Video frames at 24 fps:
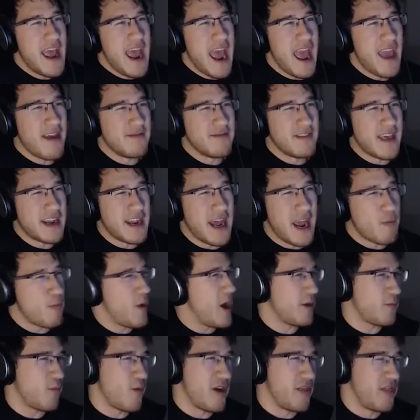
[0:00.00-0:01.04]
and then I
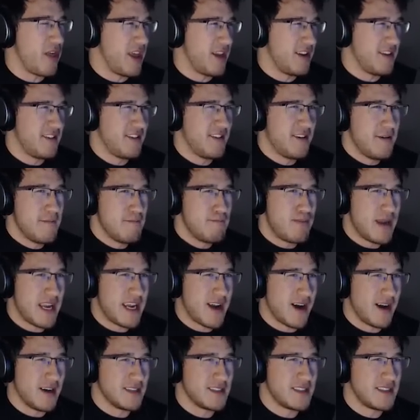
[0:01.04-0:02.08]
went with it
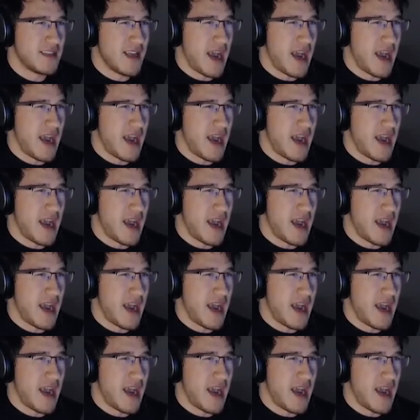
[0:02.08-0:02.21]
because